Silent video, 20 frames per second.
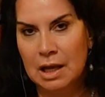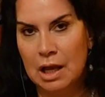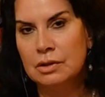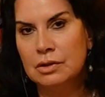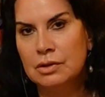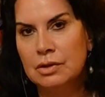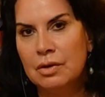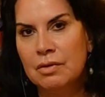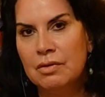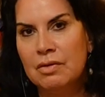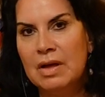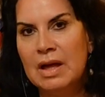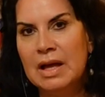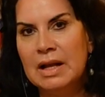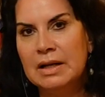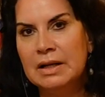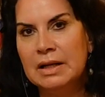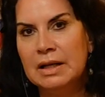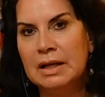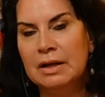So
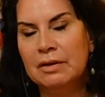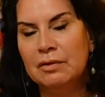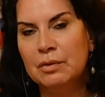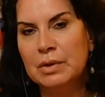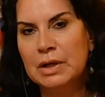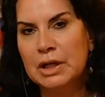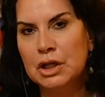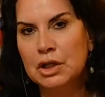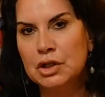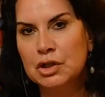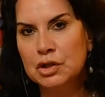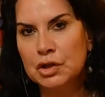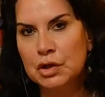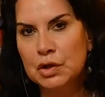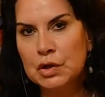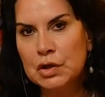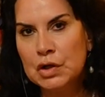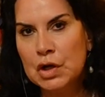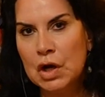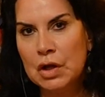then, if we can
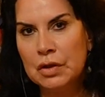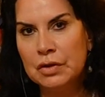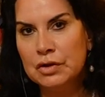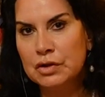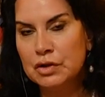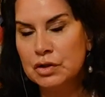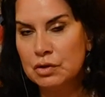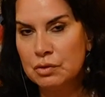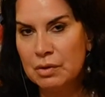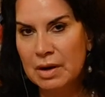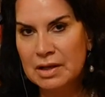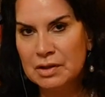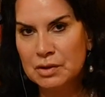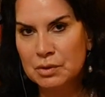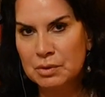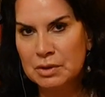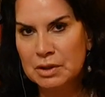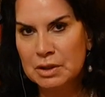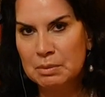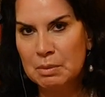turn on the
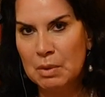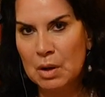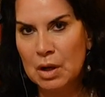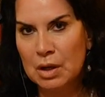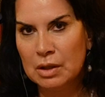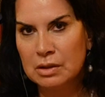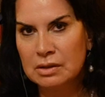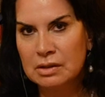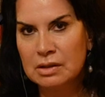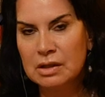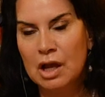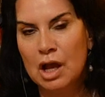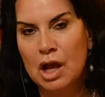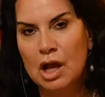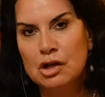stress response